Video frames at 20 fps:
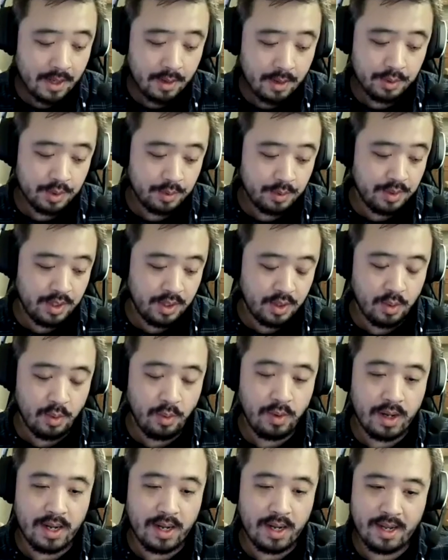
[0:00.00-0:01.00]
it was really
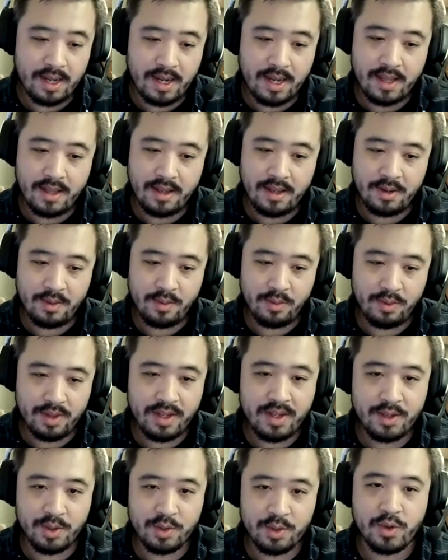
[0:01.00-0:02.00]
cool. I
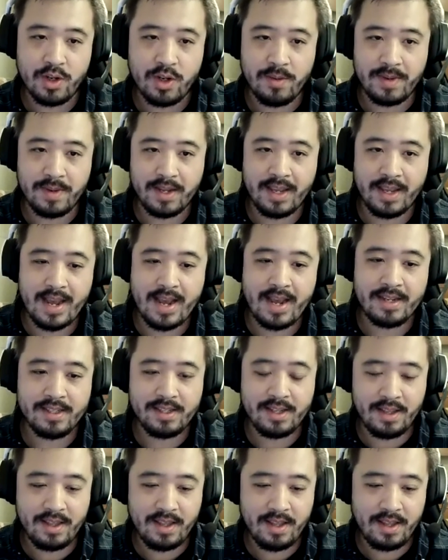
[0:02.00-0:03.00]
really enjoyed my
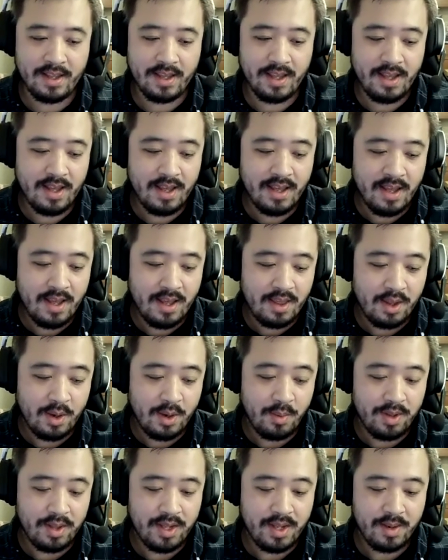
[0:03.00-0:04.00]
cast. I think they
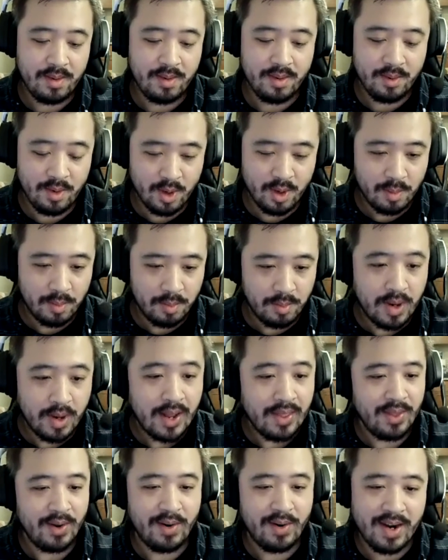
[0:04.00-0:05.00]
really
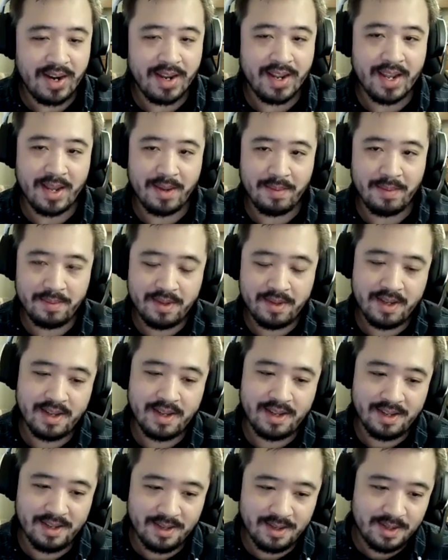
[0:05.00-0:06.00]
brought their A game
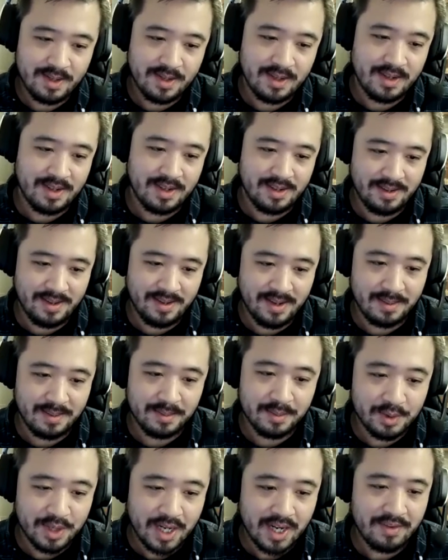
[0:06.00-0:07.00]
to
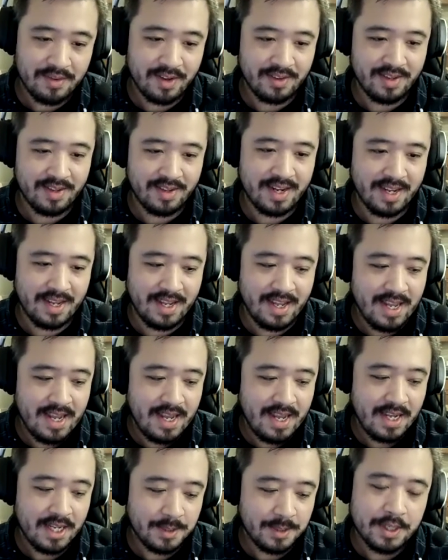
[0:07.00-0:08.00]
Drive All Night,
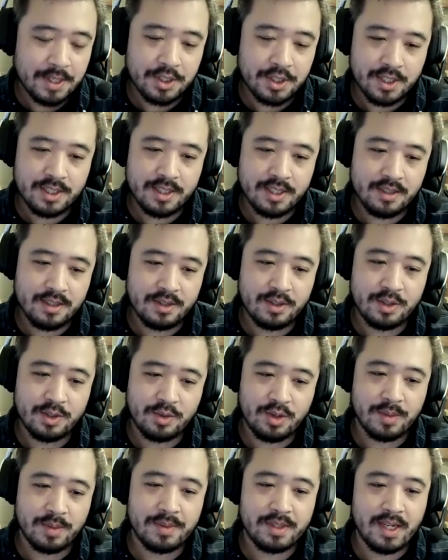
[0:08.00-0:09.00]
especially since the
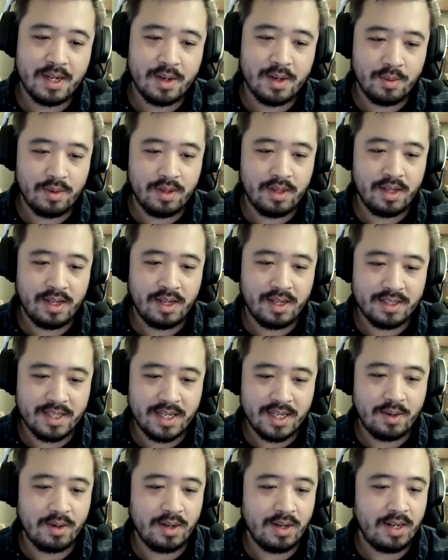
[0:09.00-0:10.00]
script's not
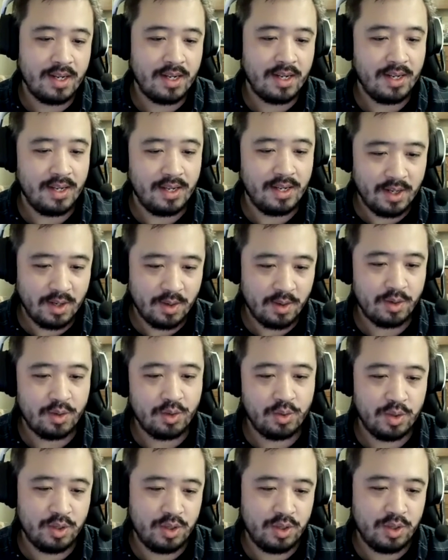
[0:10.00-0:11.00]
a
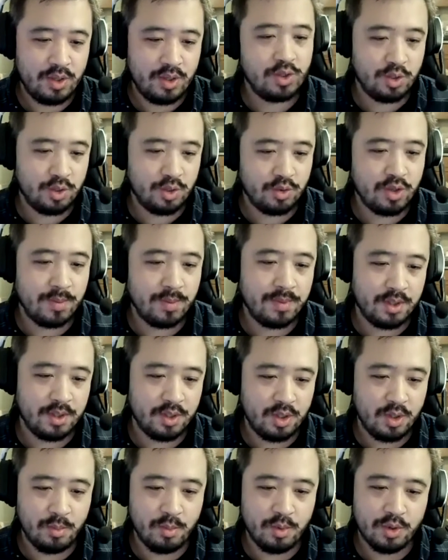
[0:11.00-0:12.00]
traditional script. It's
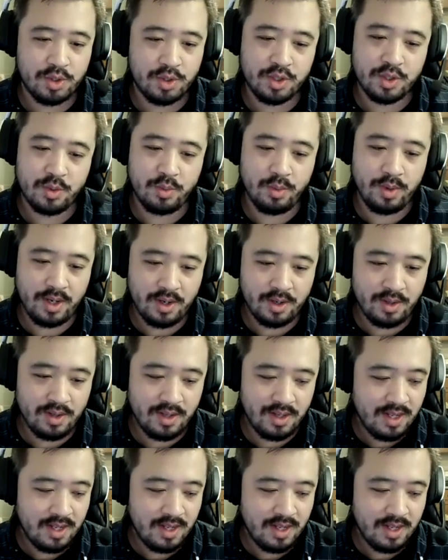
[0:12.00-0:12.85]
a little more surreal,